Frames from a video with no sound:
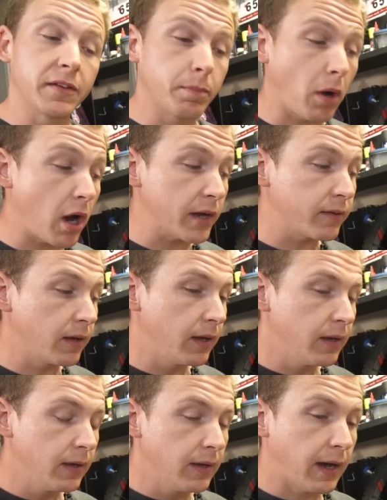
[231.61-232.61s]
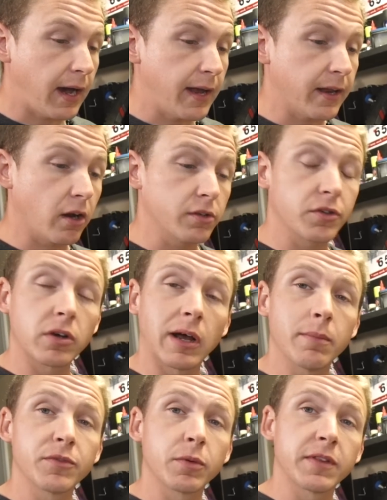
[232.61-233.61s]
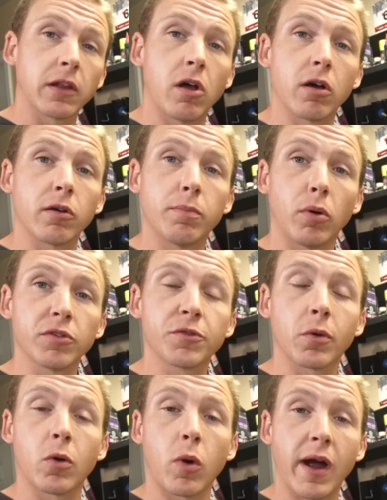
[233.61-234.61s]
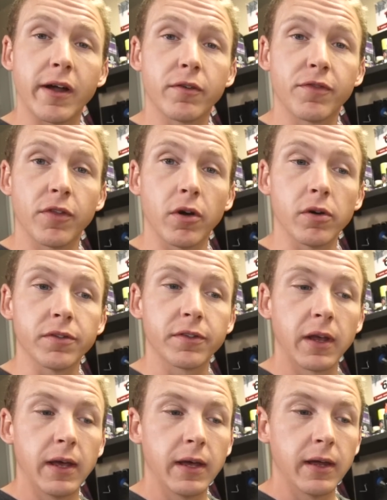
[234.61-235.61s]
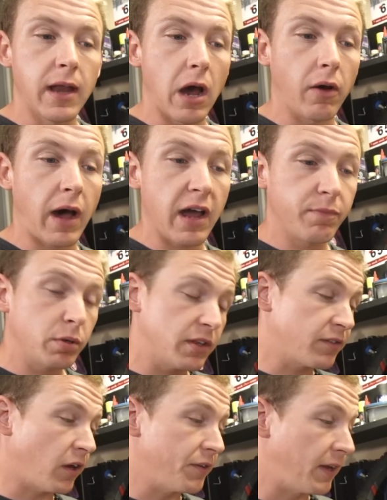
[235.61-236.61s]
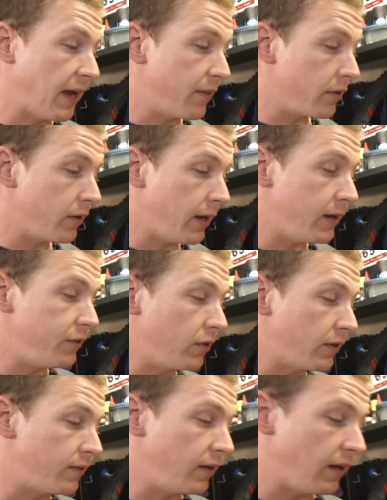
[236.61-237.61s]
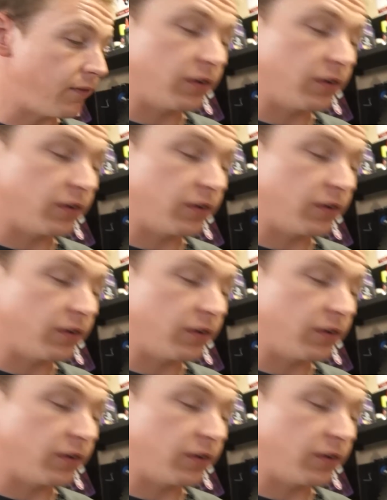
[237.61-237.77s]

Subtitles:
spot, and it also comes with the longer bolts required for those. Now, I've put this all together, and as you can see, I've